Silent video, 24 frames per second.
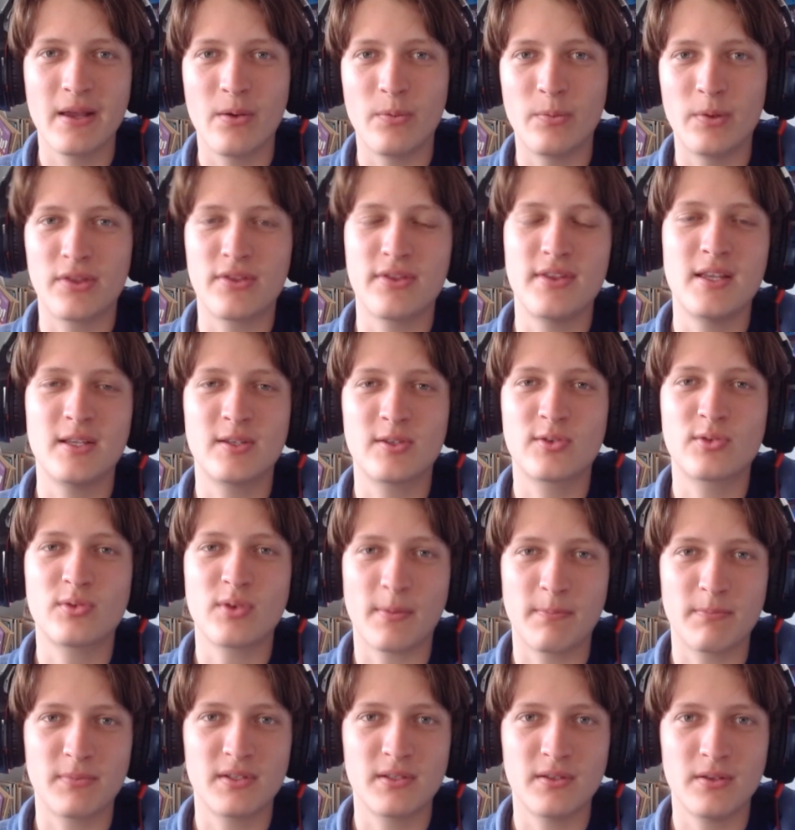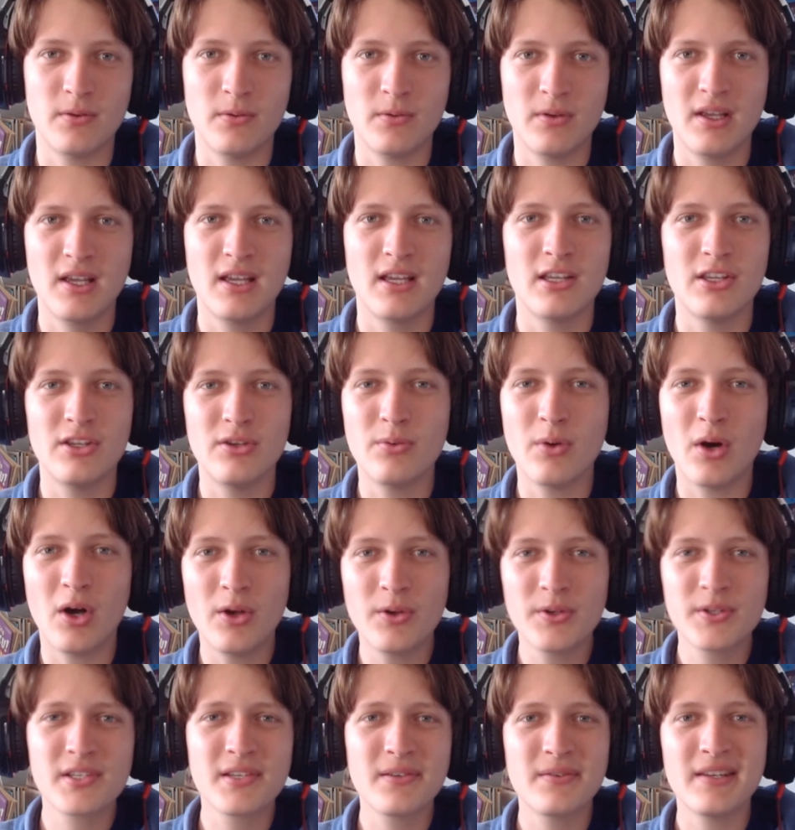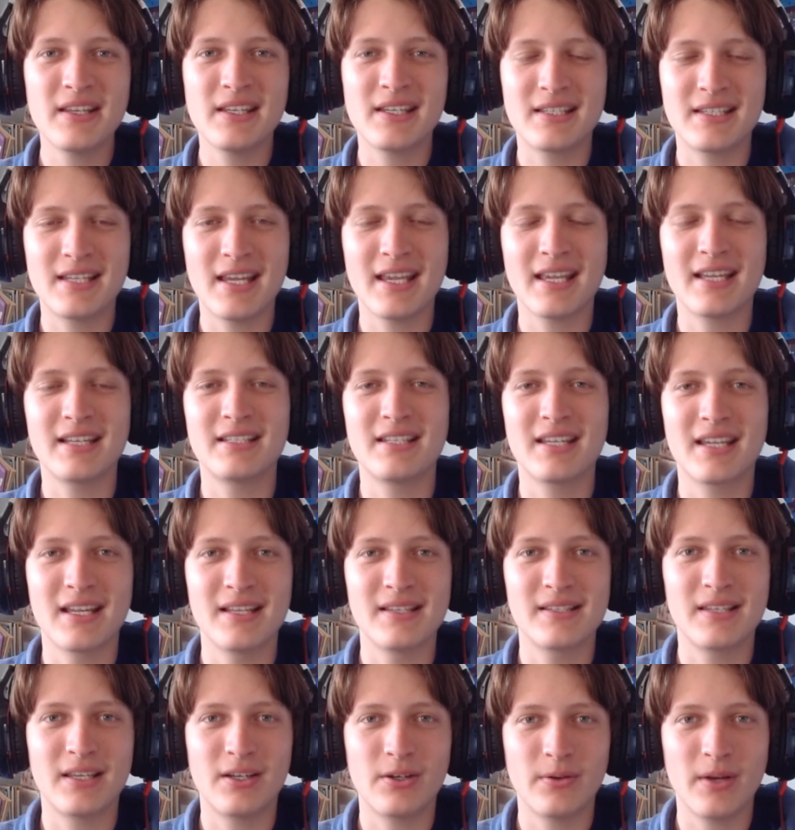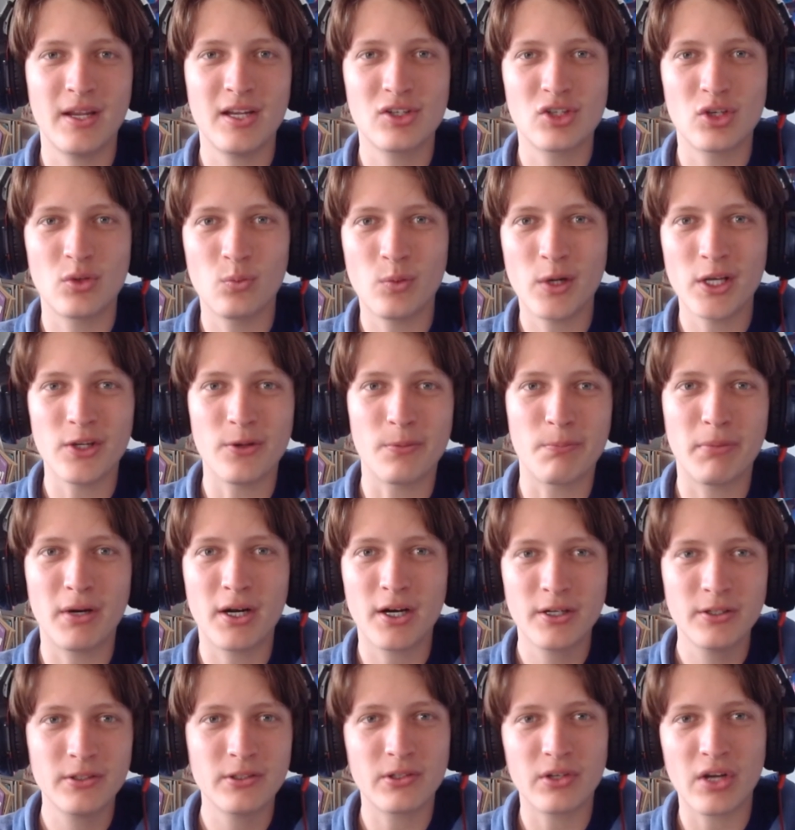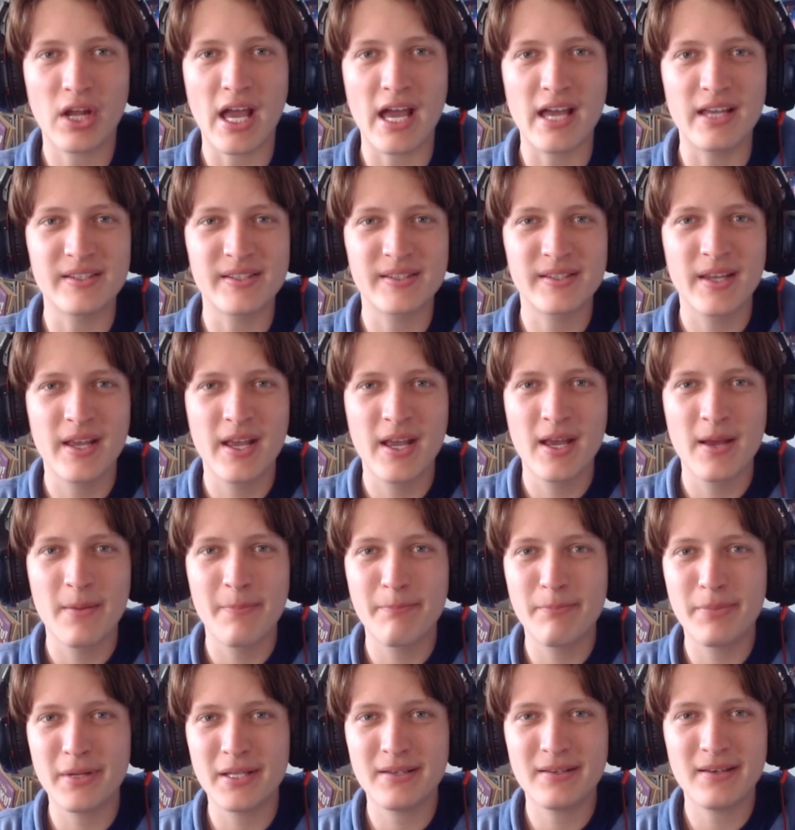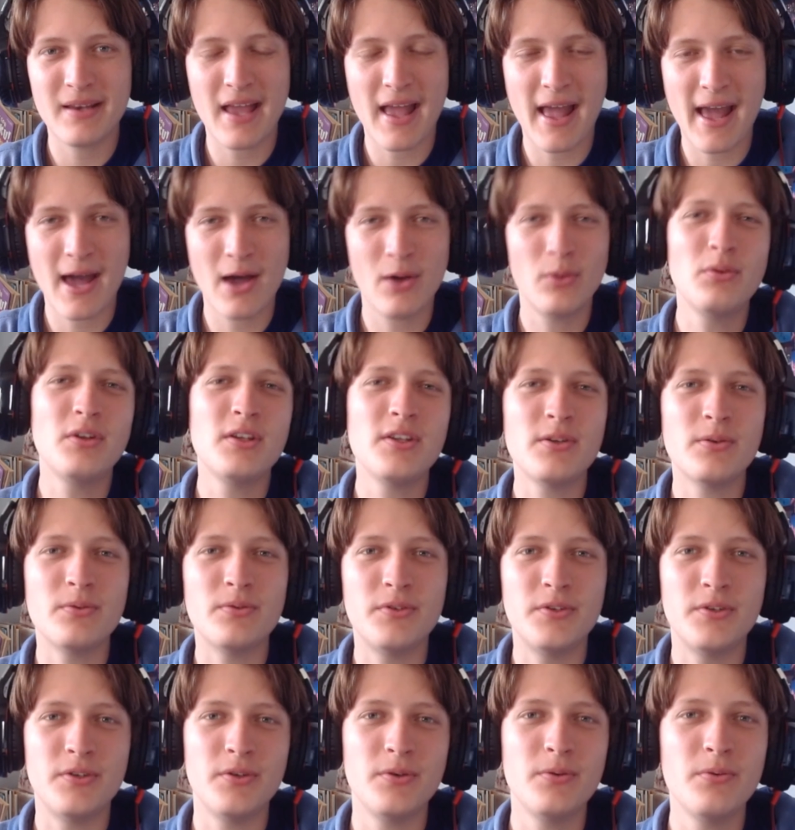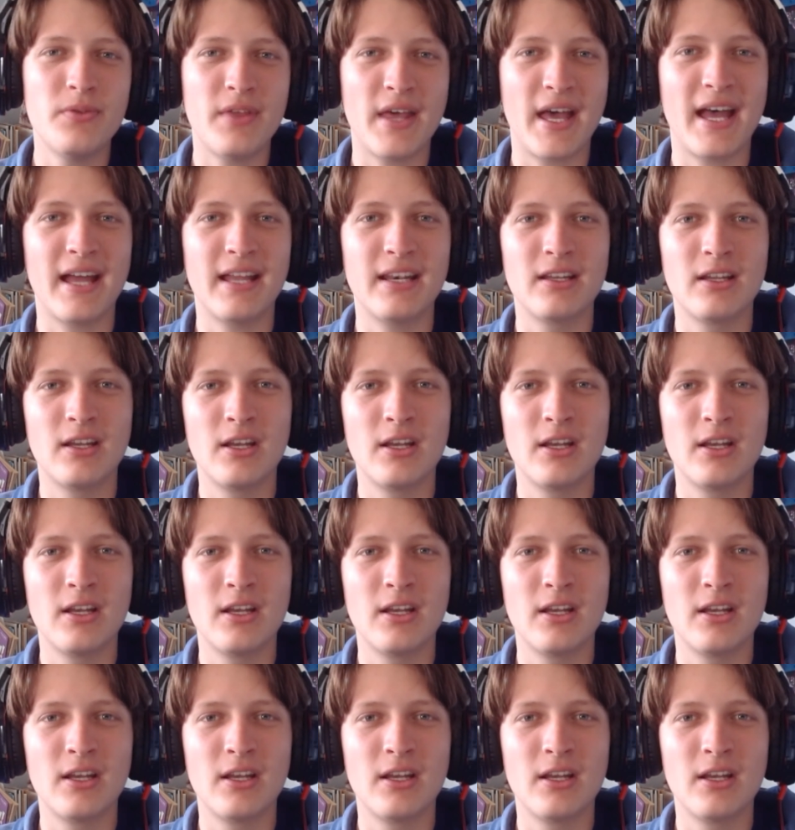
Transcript: with this trump suit. You also need to take into consideration what your partner has. But how do you do that?